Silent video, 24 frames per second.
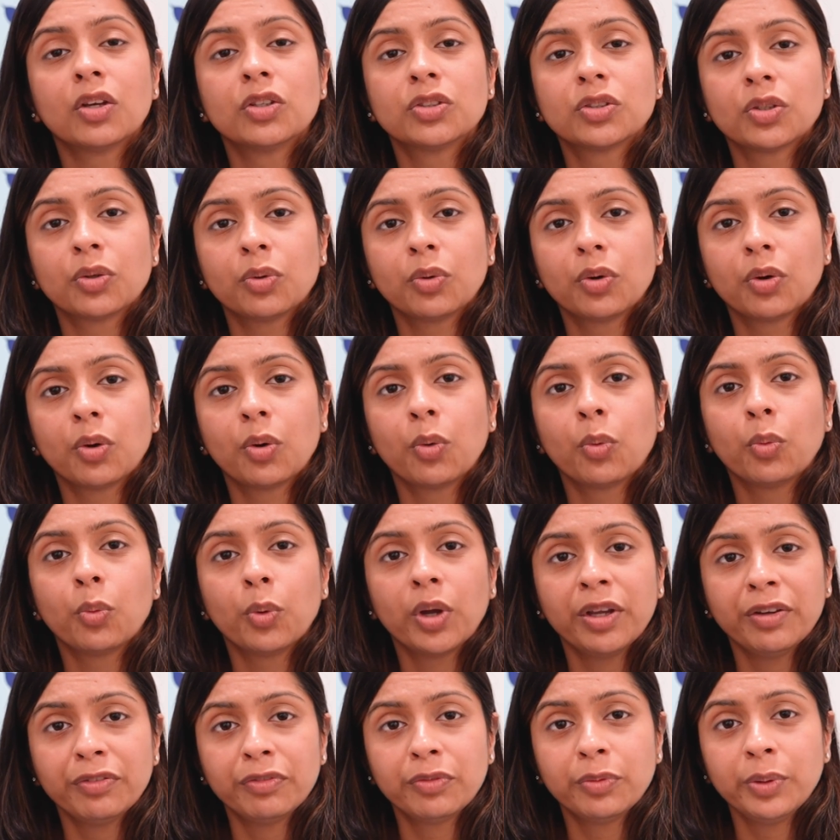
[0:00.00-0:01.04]
So
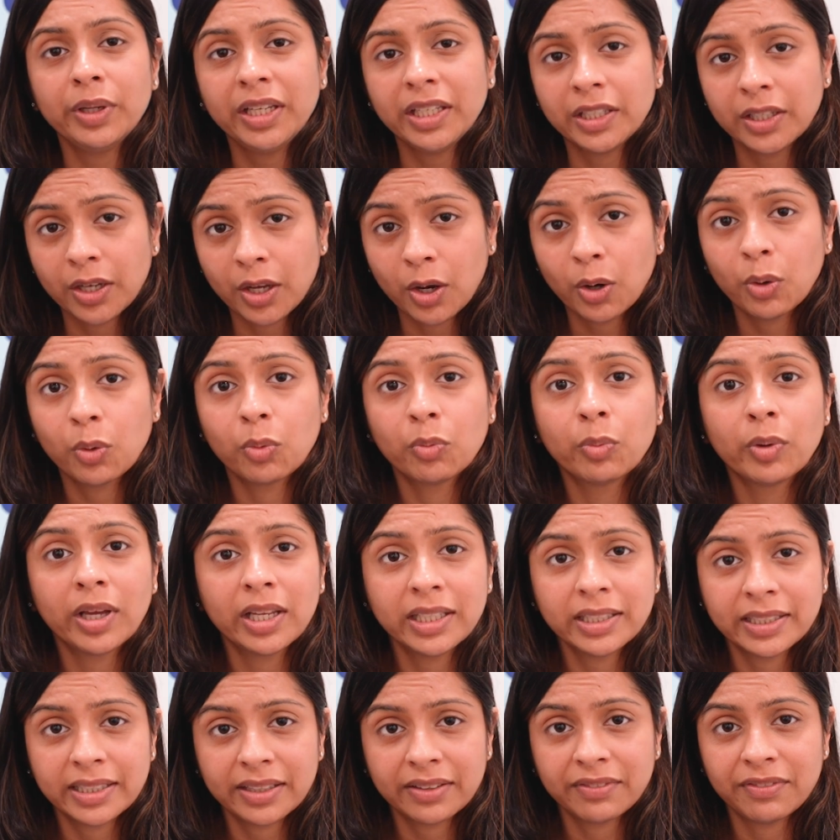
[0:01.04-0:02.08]
if we know
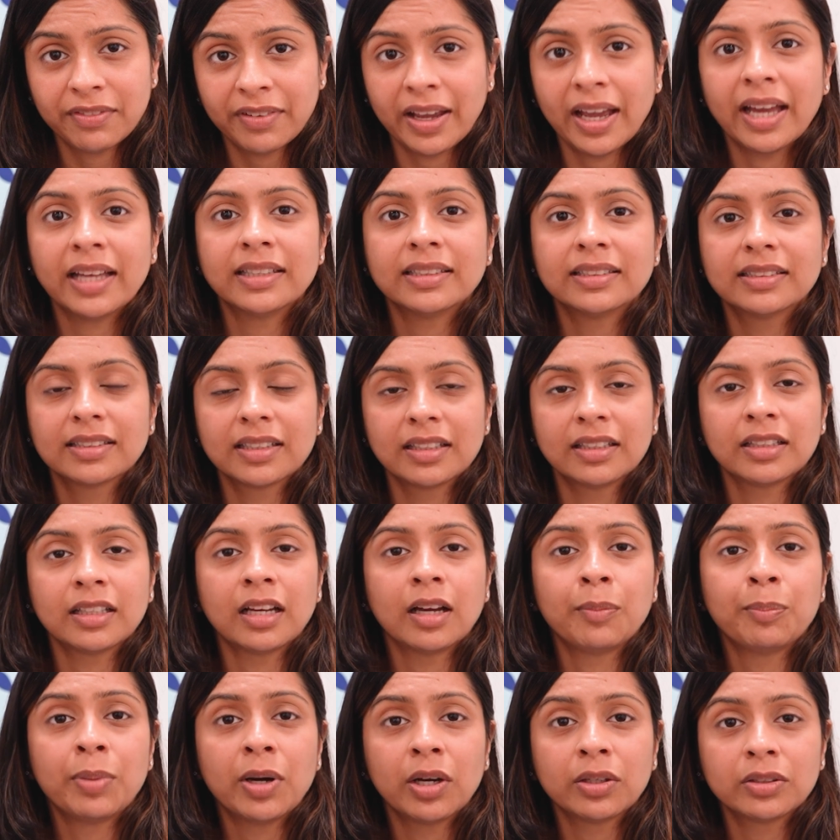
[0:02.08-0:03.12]
well in advance
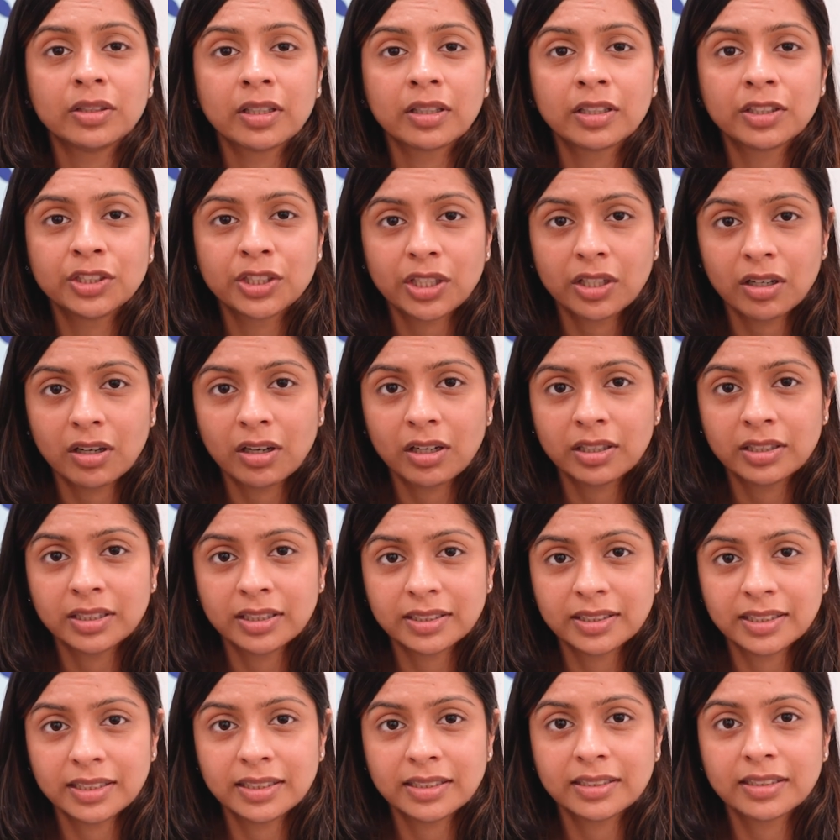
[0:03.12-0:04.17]
about a congenital heart
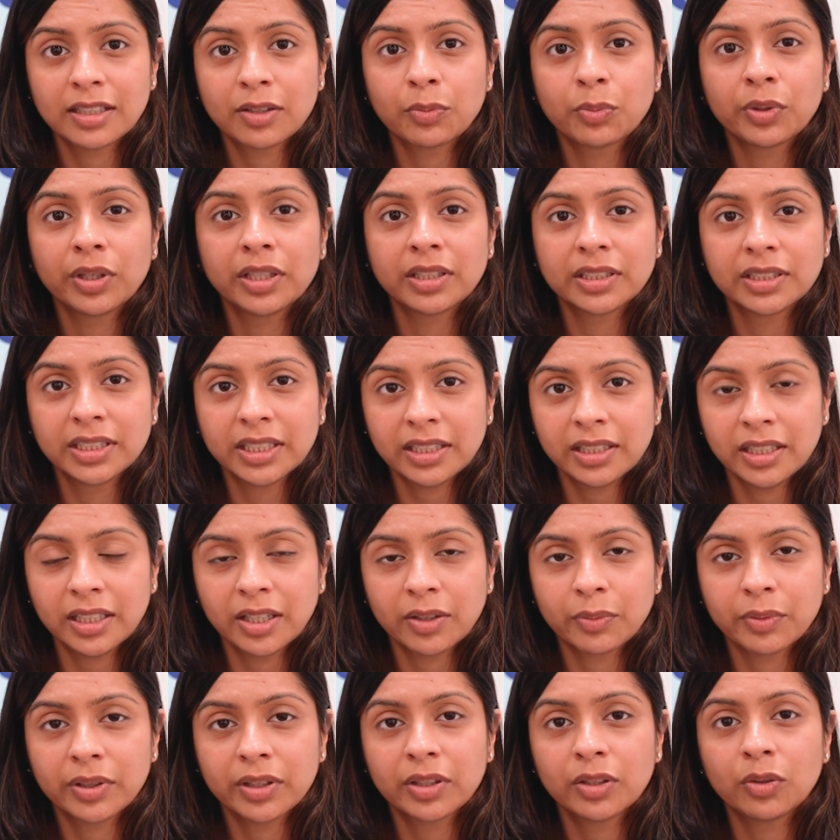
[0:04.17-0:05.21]
disease that we are
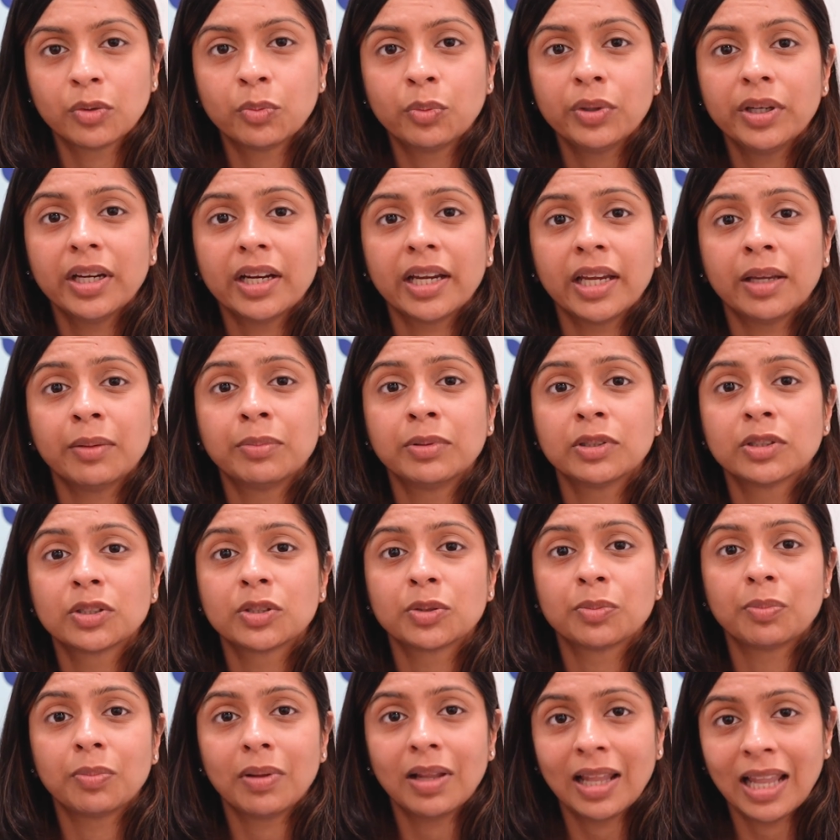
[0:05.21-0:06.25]
dealing with, we are able
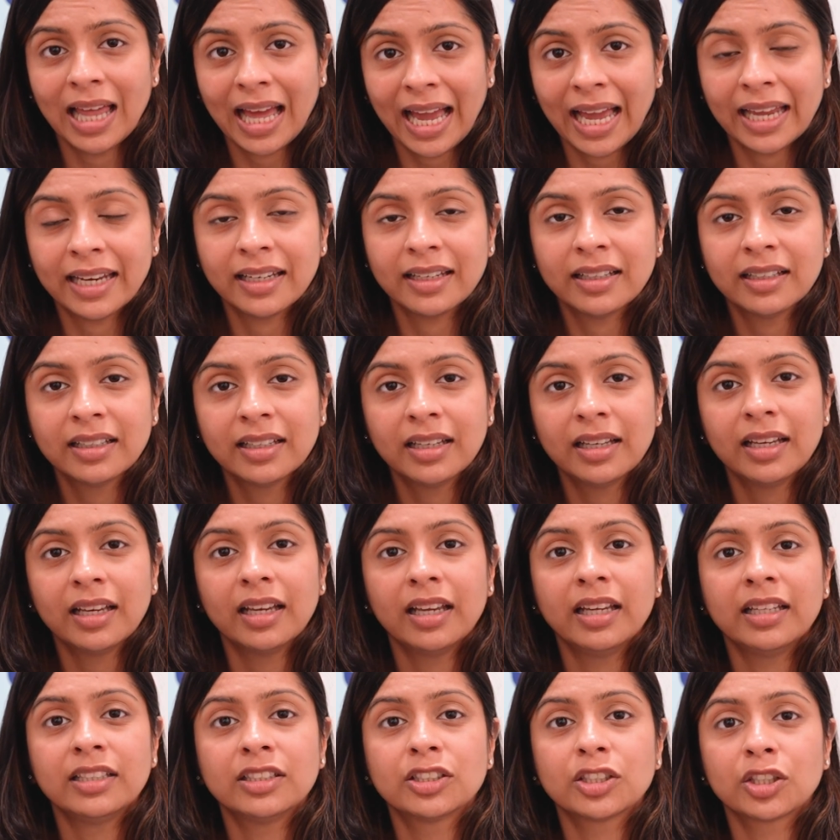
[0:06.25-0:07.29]
to plan
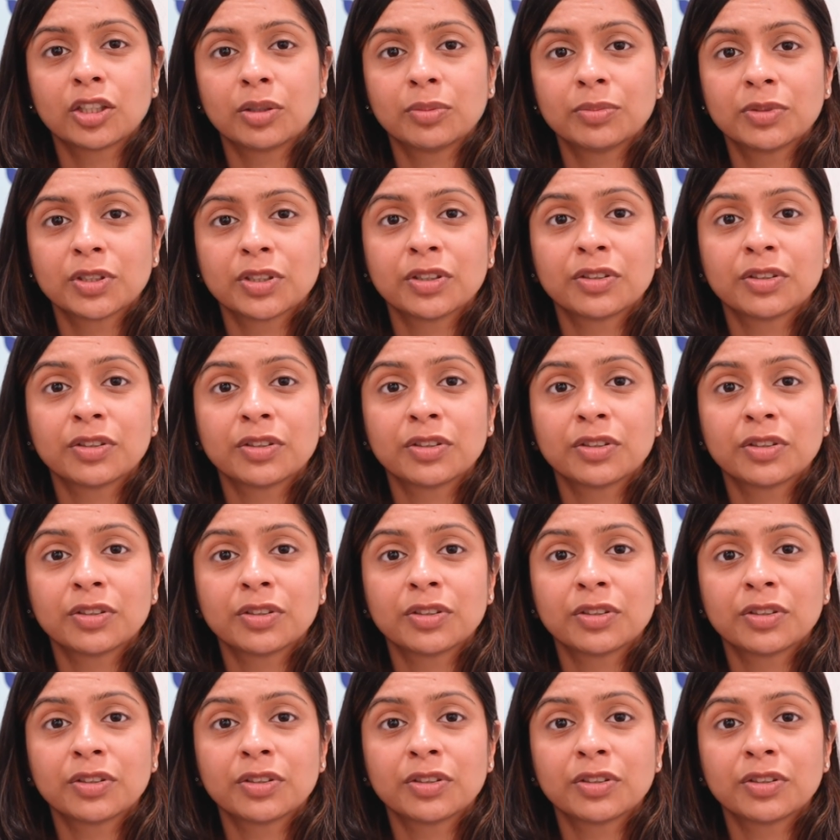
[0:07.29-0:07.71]
in terms